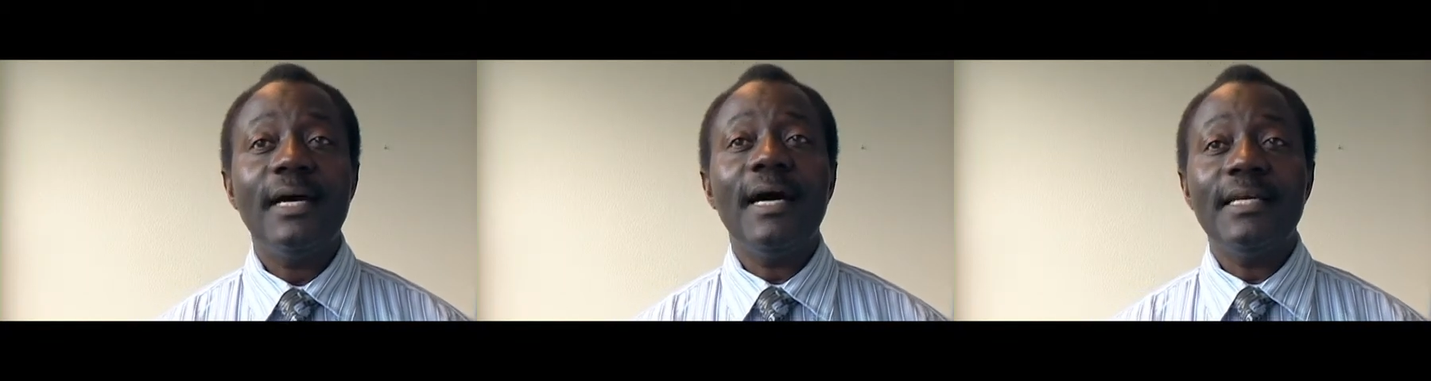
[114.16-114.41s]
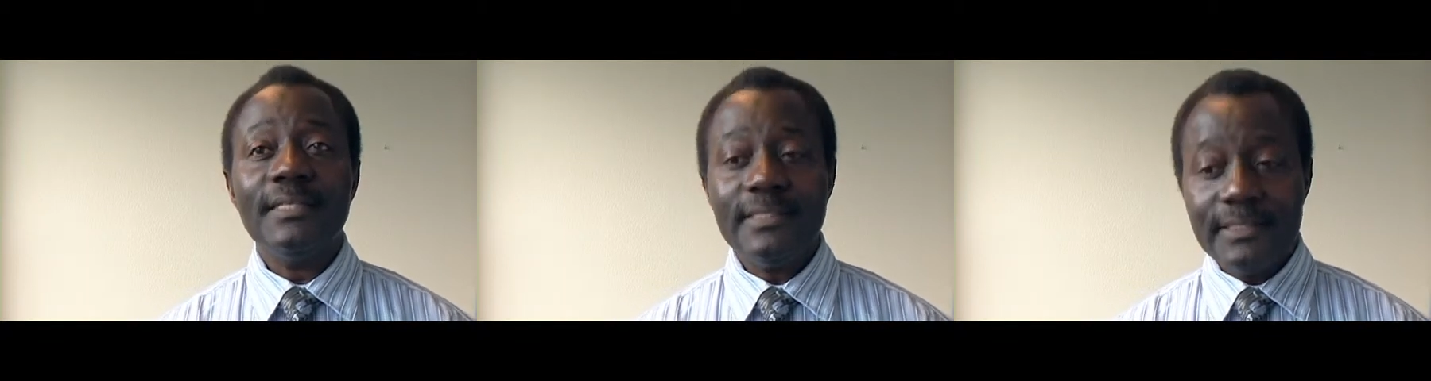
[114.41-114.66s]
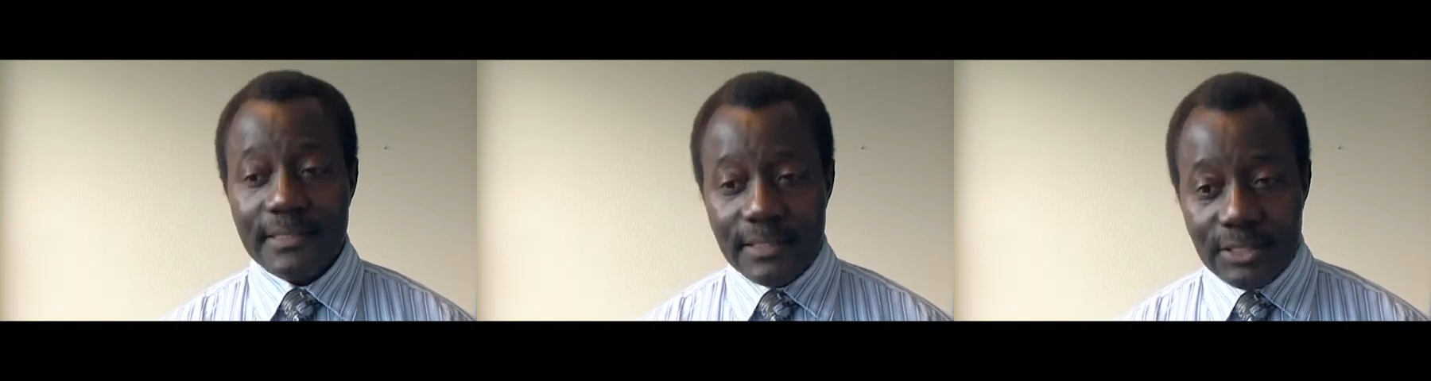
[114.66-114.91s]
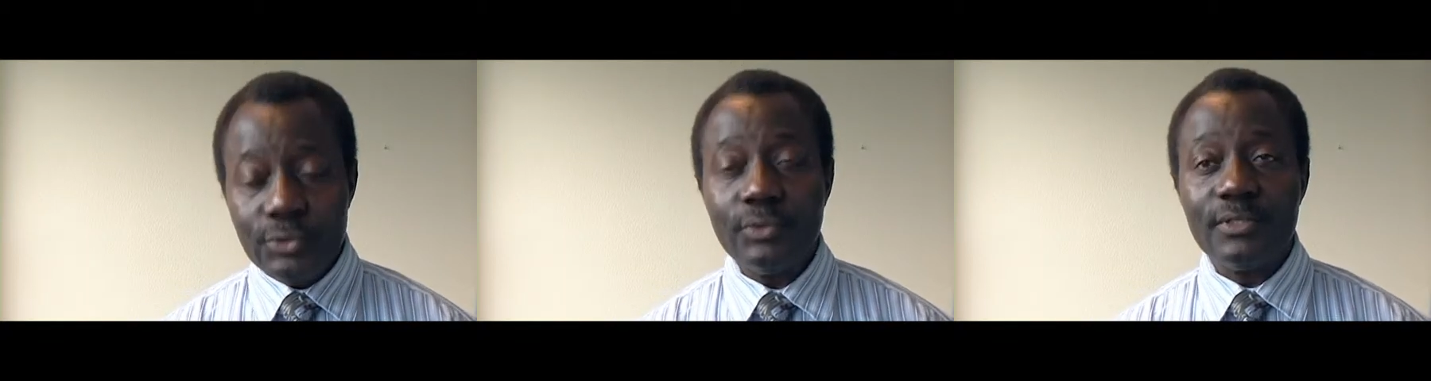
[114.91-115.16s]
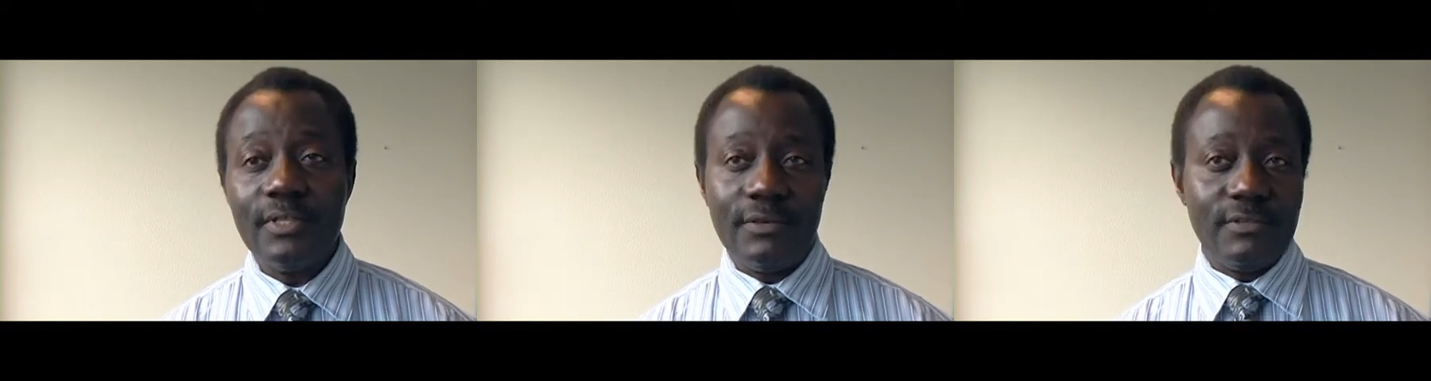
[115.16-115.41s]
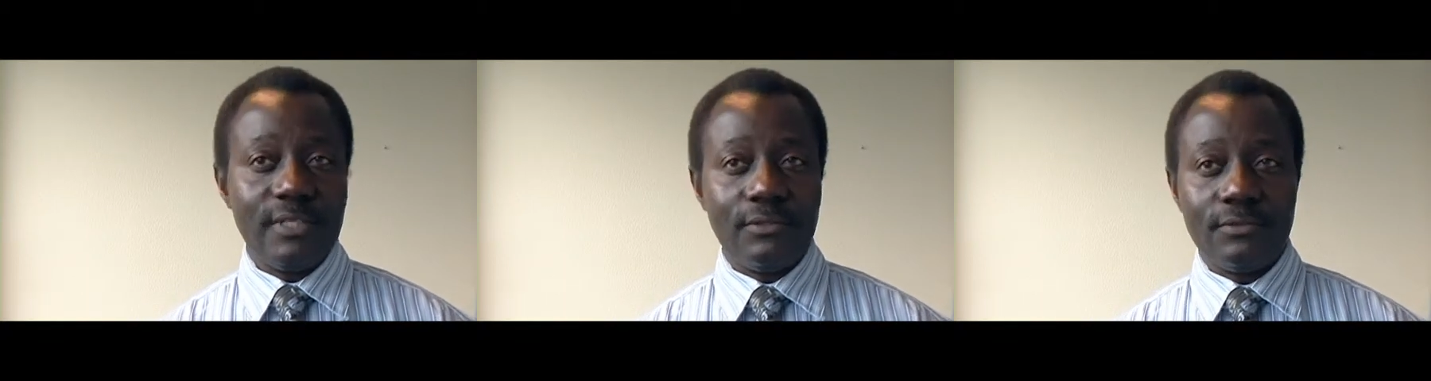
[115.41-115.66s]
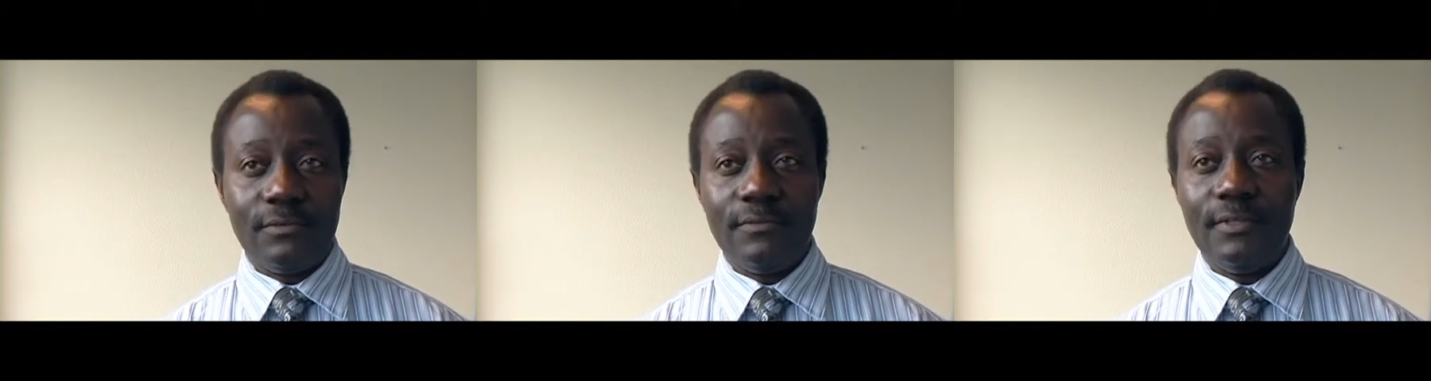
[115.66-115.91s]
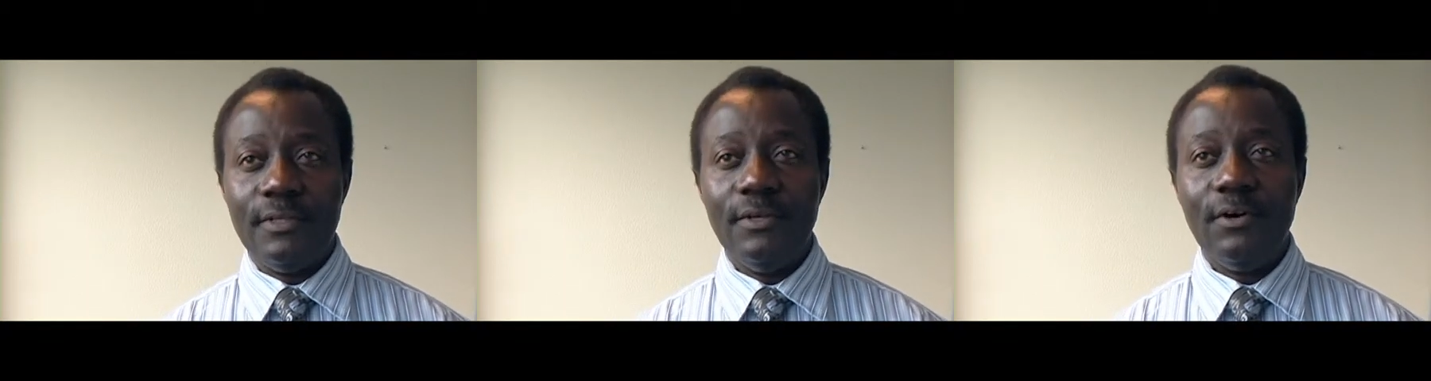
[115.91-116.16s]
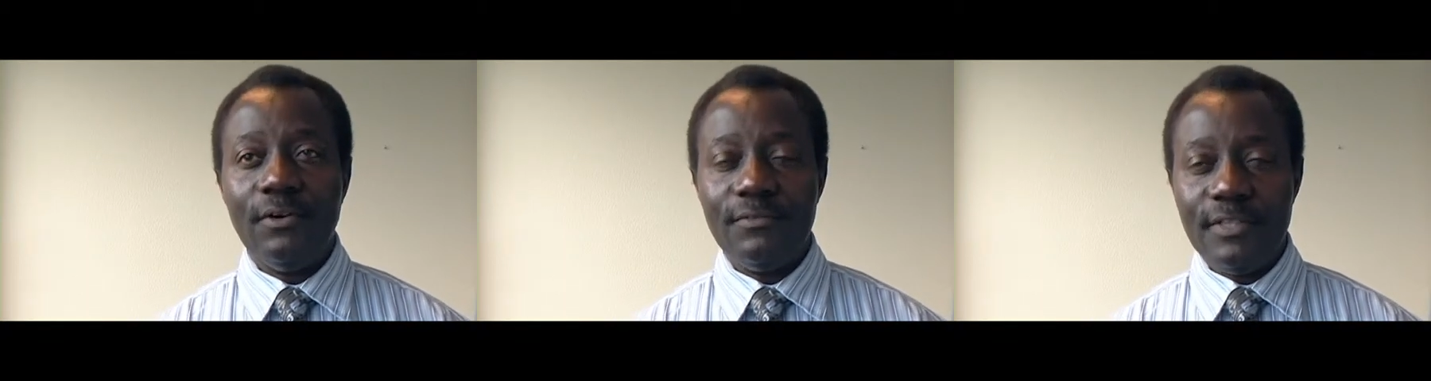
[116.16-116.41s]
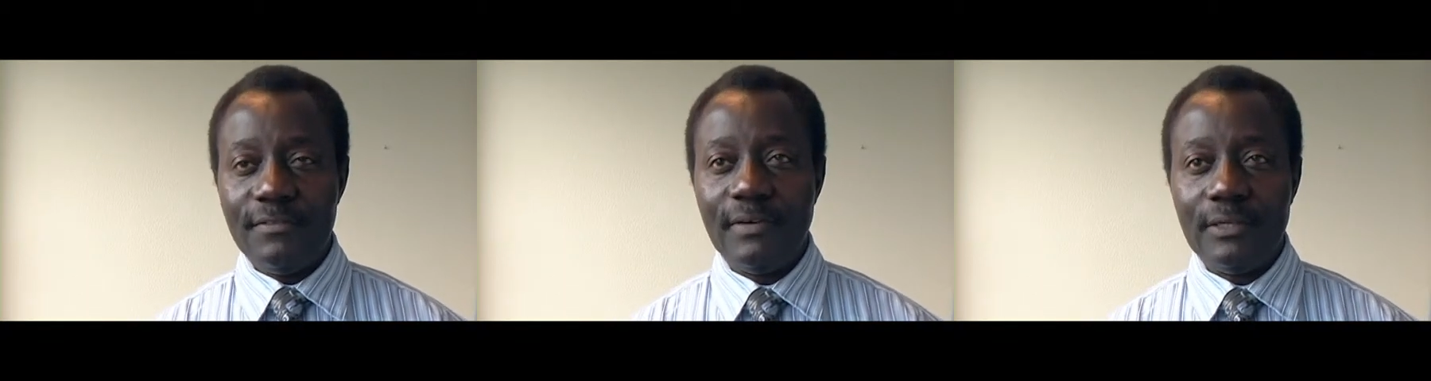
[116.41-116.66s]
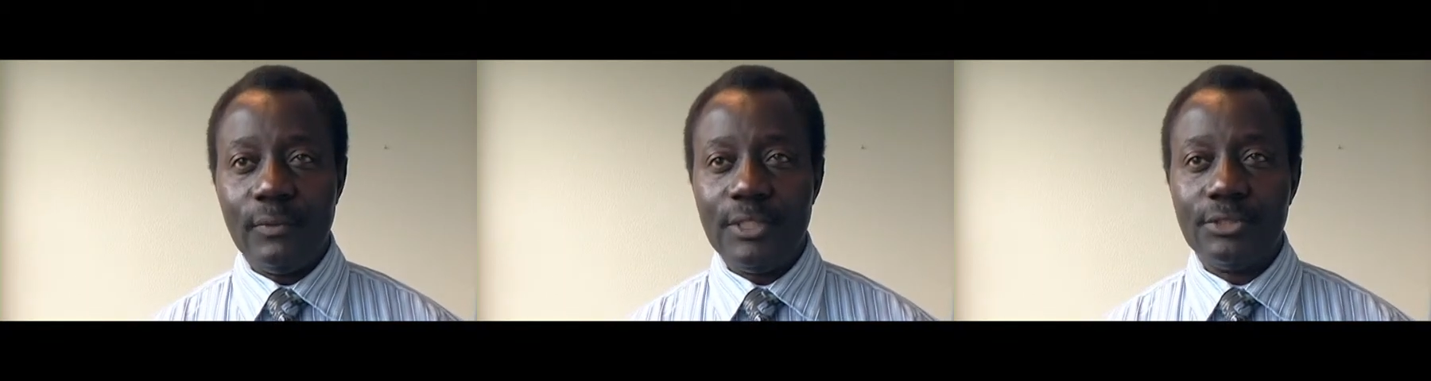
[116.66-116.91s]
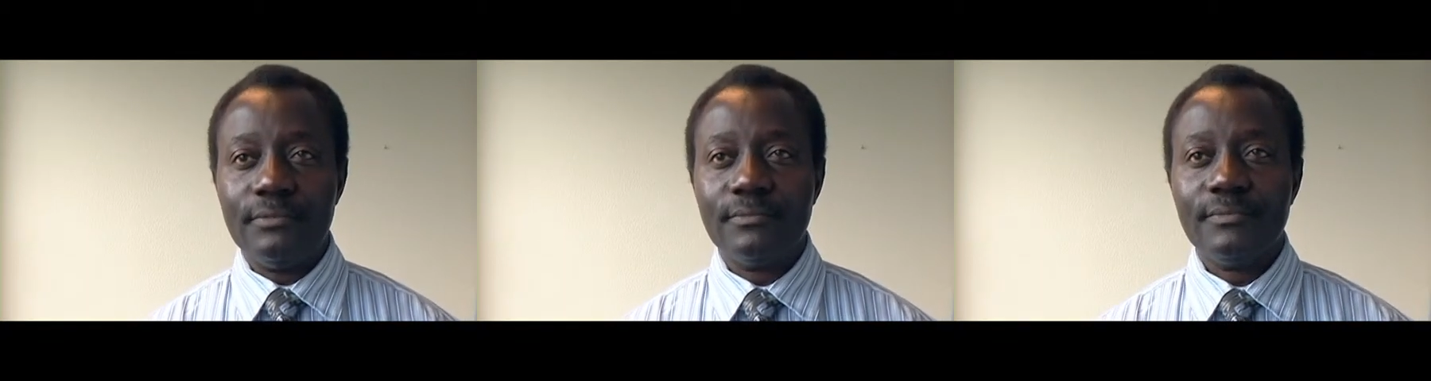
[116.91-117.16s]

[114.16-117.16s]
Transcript: and use the results of the evaluation.